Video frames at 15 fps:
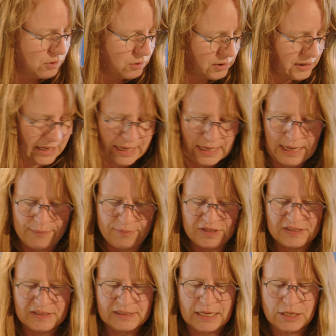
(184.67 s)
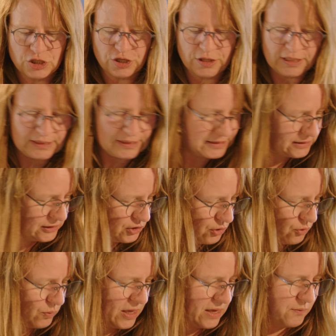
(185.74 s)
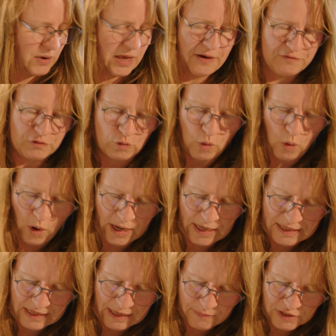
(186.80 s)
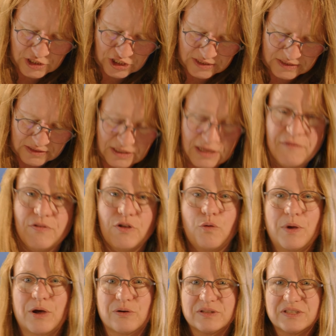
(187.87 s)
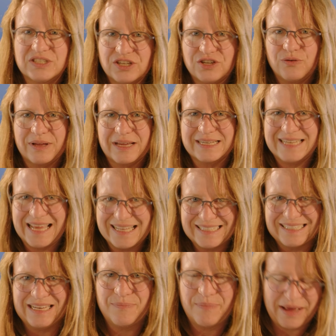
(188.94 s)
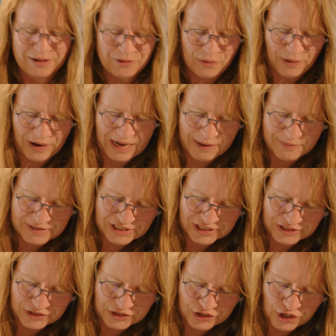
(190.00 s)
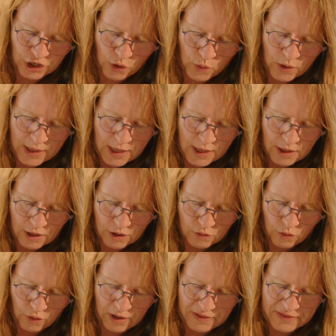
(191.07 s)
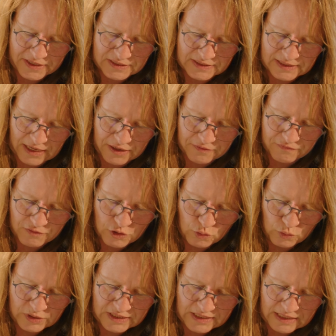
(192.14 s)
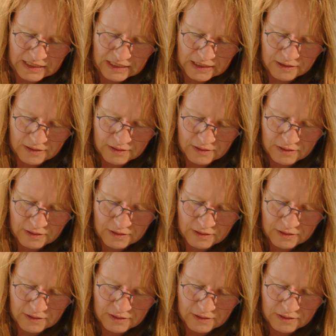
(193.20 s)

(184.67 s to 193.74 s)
Okay, let me sketch this. So we have a coil, and I will just, even though we are considering a densely packed coil, I will just show a coil that's kind of loosely